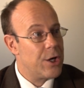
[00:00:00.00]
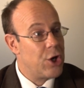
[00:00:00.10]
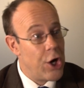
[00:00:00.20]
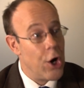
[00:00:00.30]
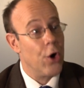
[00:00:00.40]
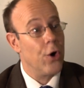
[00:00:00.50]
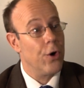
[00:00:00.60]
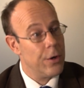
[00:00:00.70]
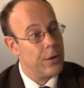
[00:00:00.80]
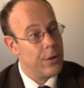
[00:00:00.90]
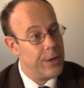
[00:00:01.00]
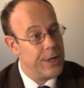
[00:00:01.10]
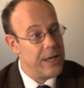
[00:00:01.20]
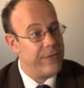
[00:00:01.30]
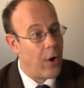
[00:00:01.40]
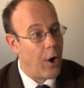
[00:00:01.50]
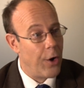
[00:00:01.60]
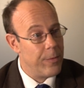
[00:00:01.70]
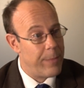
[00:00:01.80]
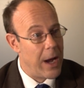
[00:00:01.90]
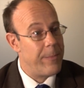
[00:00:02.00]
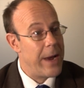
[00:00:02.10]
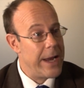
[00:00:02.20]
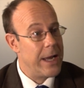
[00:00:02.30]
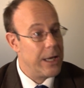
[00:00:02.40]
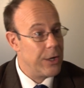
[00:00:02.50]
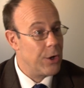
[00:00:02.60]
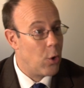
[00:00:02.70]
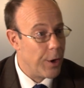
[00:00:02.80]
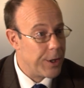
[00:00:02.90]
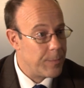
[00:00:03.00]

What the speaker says: cure the default by paying it into court.